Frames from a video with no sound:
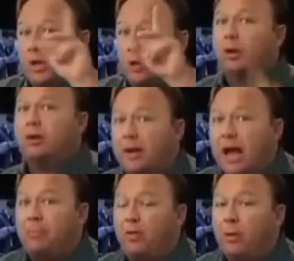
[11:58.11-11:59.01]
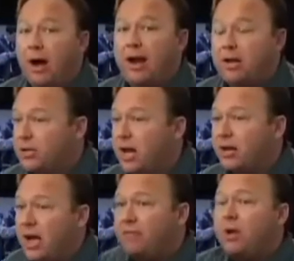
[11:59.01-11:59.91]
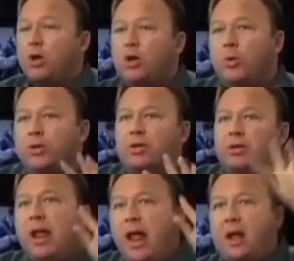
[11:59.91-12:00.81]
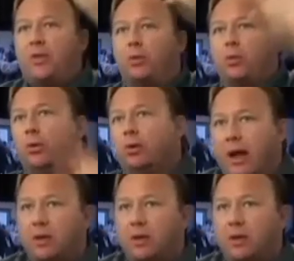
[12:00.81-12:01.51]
Go look it up on the whitehouse.gov. Who is at the head of the Rural